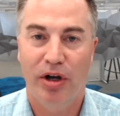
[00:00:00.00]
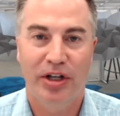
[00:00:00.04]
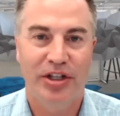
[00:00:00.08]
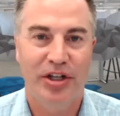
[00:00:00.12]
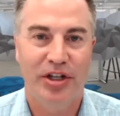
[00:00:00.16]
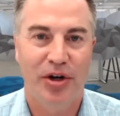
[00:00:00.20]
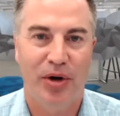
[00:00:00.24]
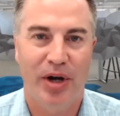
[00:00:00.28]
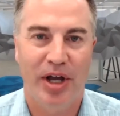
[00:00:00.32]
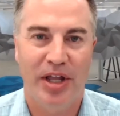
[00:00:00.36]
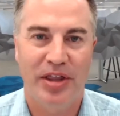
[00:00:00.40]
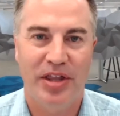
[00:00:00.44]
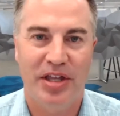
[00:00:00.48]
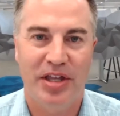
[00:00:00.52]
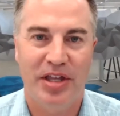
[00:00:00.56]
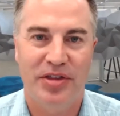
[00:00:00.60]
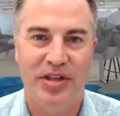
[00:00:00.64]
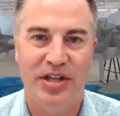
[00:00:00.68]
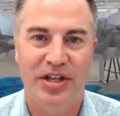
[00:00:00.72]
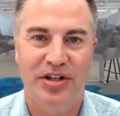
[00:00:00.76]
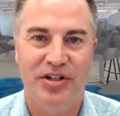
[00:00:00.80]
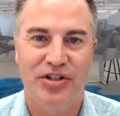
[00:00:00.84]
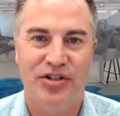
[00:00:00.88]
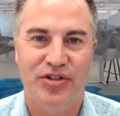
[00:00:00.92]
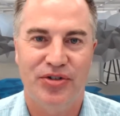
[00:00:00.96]
you know, I think the
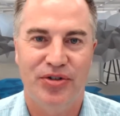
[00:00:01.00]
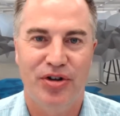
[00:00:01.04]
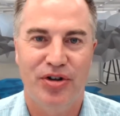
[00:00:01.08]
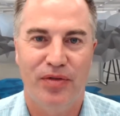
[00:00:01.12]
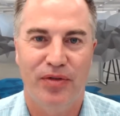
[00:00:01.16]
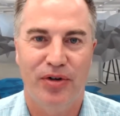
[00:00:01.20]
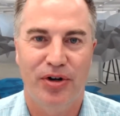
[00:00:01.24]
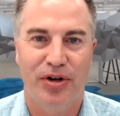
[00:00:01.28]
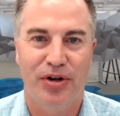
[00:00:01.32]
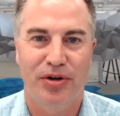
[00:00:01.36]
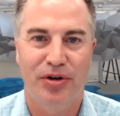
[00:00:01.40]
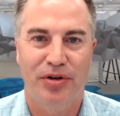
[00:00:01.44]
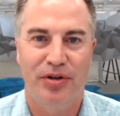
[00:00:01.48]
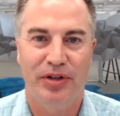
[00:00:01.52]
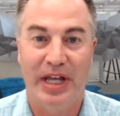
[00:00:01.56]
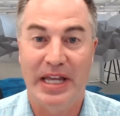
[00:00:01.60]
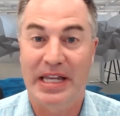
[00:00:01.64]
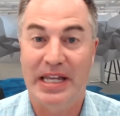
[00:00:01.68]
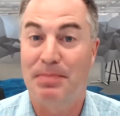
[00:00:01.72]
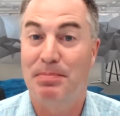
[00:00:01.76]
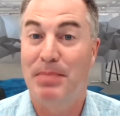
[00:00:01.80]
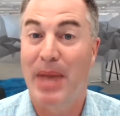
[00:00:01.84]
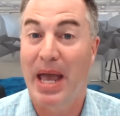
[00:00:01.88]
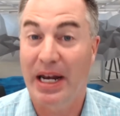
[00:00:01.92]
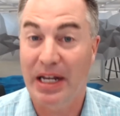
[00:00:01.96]
industry over,
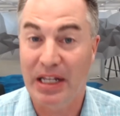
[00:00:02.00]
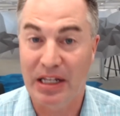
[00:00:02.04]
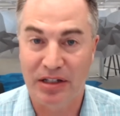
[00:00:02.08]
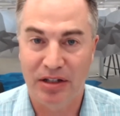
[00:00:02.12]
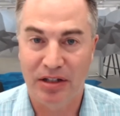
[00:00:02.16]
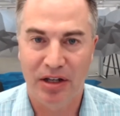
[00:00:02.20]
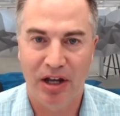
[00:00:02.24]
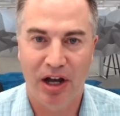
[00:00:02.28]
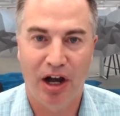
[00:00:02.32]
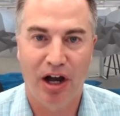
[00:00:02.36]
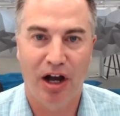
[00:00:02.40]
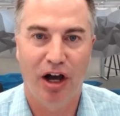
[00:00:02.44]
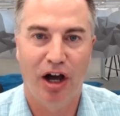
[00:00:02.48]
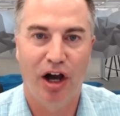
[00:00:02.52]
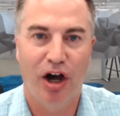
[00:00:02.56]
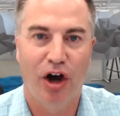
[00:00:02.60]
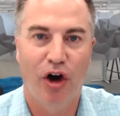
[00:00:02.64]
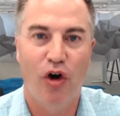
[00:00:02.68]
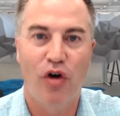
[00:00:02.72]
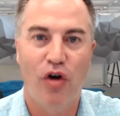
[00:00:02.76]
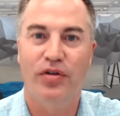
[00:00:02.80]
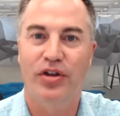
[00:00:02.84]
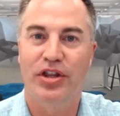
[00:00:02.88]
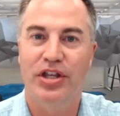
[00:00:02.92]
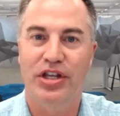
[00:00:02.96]
like many uh,
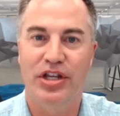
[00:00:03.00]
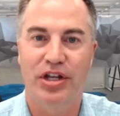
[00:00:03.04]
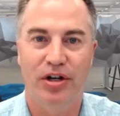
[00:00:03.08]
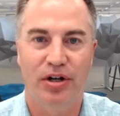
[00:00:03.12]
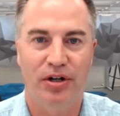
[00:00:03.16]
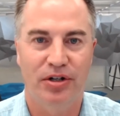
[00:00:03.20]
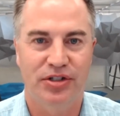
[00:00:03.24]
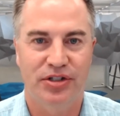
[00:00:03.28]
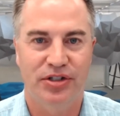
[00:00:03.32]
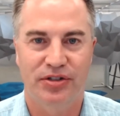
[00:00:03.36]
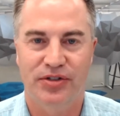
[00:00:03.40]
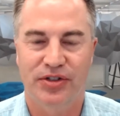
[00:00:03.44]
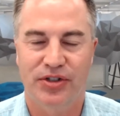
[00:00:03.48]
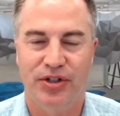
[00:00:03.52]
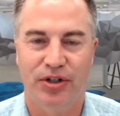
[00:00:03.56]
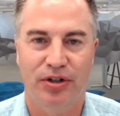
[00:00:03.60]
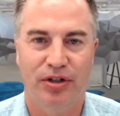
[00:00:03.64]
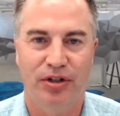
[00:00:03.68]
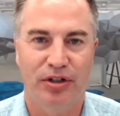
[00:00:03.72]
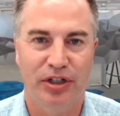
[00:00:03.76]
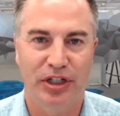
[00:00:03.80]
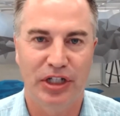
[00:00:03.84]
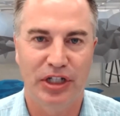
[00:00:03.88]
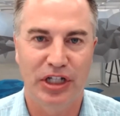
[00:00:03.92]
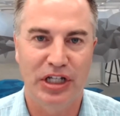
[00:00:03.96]
over the years, has
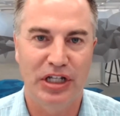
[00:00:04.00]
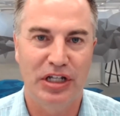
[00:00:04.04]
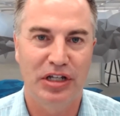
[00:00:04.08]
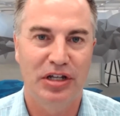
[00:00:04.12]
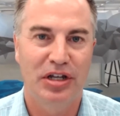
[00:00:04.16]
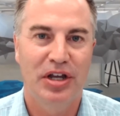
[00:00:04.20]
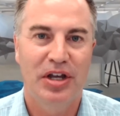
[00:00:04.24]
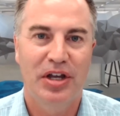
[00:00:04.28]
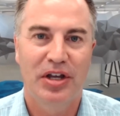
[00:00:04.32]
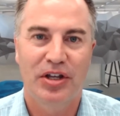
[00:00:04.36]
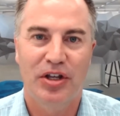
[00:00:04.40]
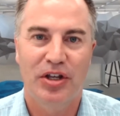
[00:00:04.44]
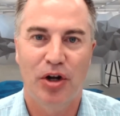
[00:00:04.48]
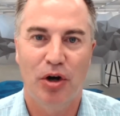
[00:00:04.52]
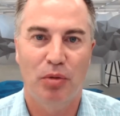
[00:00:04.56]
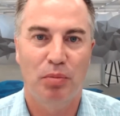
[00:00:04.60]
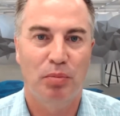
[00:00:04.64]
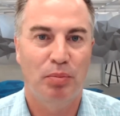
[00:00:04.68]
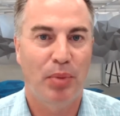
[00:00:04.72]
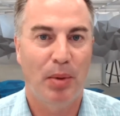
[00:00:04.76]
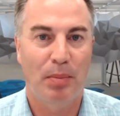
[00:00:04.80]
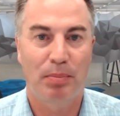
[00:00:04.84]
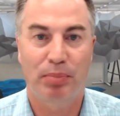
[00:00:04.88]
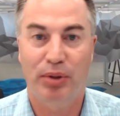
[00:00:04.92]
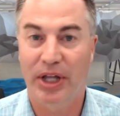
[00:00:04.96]
certainly, you know,
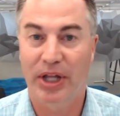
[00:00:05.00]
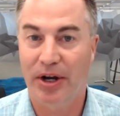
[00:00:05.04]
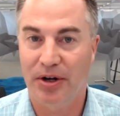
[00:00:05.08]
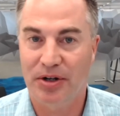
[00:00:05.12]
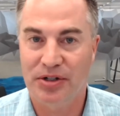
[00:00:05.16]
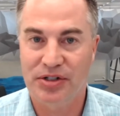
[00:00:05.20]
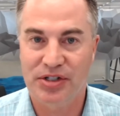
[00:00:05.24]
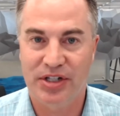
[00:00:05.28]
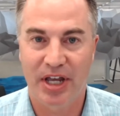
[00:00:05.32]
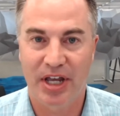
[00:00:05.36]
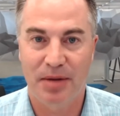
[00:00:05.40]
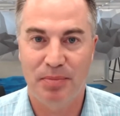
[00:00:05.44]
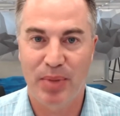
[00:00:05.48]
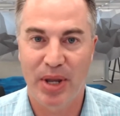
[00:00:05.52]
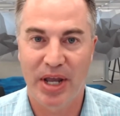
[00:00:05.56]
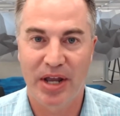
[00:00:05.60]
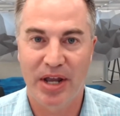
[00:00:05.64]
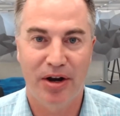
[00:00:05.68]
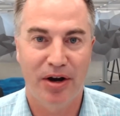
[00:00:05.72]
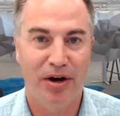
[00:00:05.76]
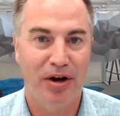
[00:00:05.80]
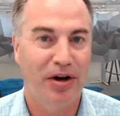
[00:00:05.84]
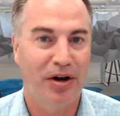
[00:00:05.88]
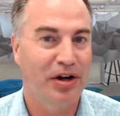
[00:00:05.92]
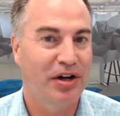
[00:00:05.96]
players get
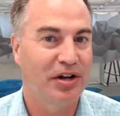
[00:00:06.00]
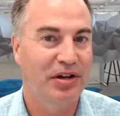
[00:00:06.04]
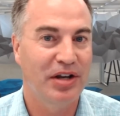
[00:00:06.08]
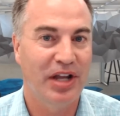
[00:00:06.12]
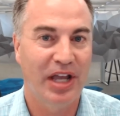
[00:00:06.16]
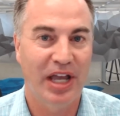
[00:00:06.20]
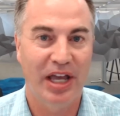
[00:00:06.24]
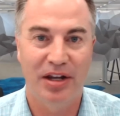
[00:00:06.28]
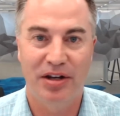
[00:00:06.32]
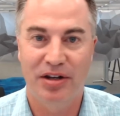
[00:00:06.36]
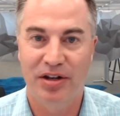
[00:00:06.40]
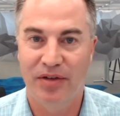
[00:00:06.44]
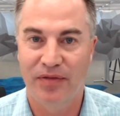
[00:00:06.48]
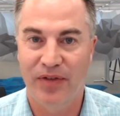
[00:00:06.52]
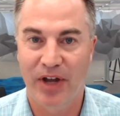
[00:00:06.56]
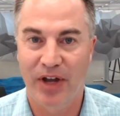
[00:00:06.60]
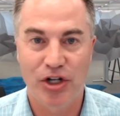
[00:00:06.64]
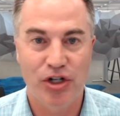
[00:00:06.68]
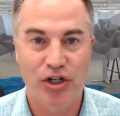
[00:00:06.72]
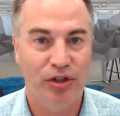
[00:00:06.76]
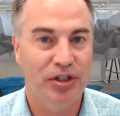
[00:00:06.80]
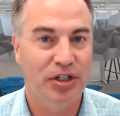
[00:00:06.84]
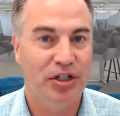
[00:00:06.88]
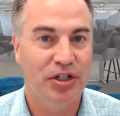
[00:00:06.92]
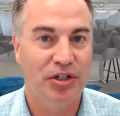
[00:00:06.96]
bigger and, and
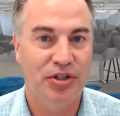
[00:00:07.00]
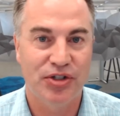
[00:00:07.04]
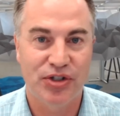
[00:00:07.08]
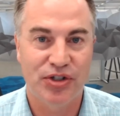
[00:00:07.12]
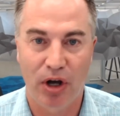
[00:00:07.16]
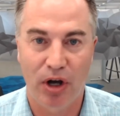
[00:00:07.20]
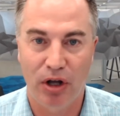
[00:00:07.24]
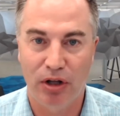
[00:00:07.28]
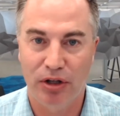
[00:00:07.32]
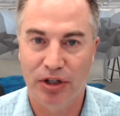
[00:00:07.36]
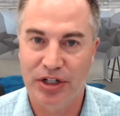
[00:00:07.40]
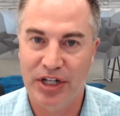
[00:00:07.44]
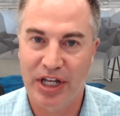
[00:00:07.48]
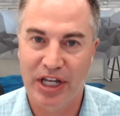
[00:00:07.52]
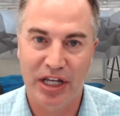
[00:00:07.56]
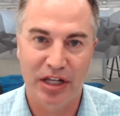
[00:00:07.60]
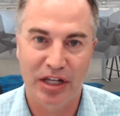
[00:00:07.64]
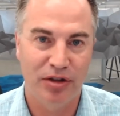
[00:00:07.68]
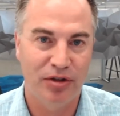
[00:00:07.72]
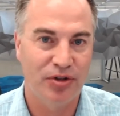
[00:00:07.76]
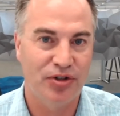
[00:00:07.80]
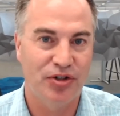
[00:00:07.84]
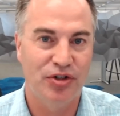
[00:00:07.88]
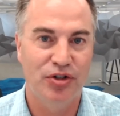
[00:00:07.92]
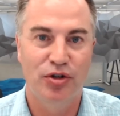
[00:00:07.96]
eventually consolidate.
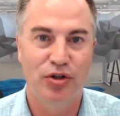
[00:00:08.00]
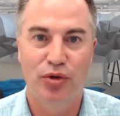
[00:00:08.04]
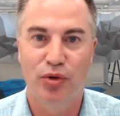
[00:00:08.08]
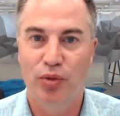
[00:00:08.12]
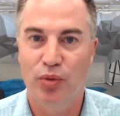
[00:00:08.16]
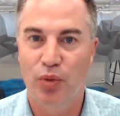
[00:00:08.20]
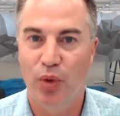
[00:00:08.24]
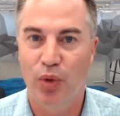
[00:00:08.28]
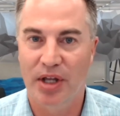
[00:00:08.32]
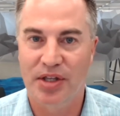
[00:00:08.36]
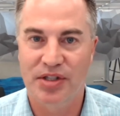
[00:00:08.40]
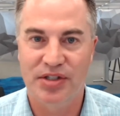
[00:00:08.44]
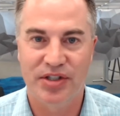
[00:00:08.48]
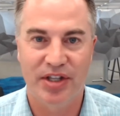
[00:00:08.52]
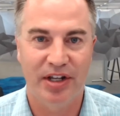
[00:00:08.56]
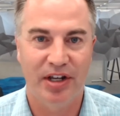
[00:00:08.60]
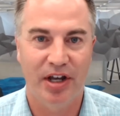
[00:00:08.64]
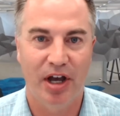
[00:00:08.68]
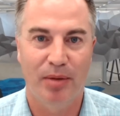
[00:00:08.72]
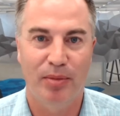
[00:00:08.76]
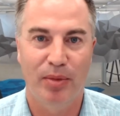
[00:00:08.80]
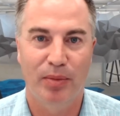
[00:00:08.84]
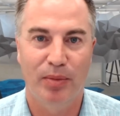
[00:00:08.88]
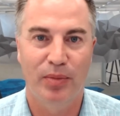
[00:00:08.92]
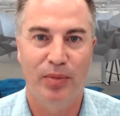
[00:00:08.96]
There's new ones that
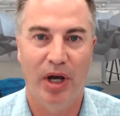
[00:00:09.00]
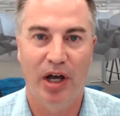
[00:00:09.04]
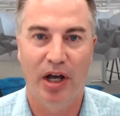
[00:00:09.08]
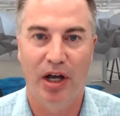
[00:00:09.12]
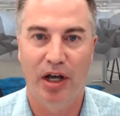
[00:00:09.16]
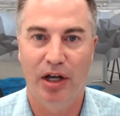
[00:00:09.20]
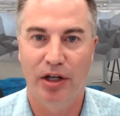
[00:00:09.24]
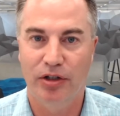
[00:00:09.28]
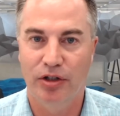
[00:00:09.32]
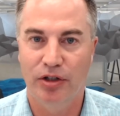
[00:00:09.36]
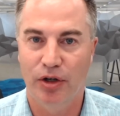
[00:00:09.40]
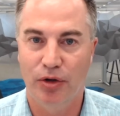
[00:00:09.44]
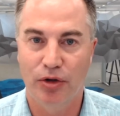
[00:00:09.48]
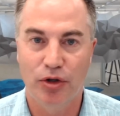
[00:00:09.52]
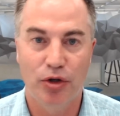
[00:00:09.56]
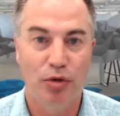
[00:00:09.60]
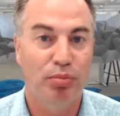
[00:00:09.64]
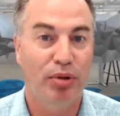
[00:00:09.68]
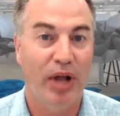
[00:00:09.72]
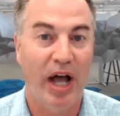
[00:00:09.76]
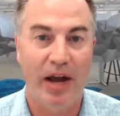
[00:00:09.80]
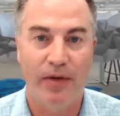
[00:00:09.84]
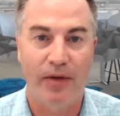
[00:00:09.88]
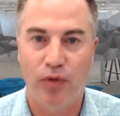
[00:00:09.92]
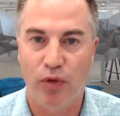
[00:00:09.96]
come, uh, you know, new
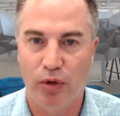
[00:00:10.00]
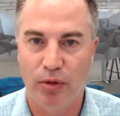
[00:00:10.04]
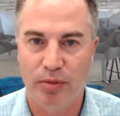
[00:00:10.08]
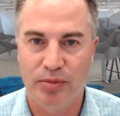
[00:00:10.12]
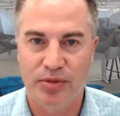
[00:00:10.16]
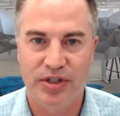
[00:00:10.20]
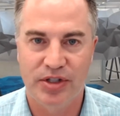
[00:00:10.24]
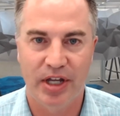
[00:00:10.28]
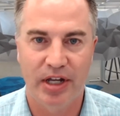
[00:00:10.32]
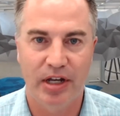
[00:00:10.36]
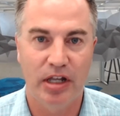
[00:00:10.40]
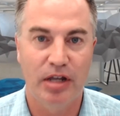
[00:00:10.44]
platforms that